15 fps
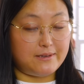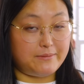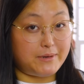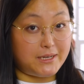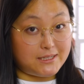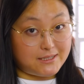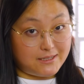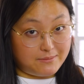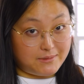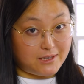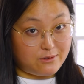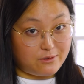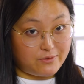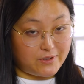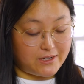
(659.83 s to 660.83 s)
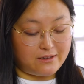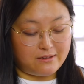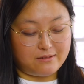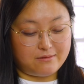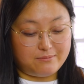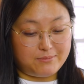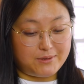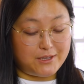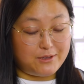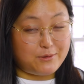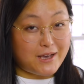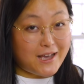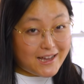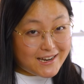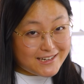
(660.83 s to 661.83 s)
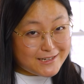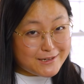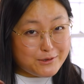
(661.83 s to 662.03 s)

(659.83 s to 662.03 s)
It might seem like overkill, but you kind of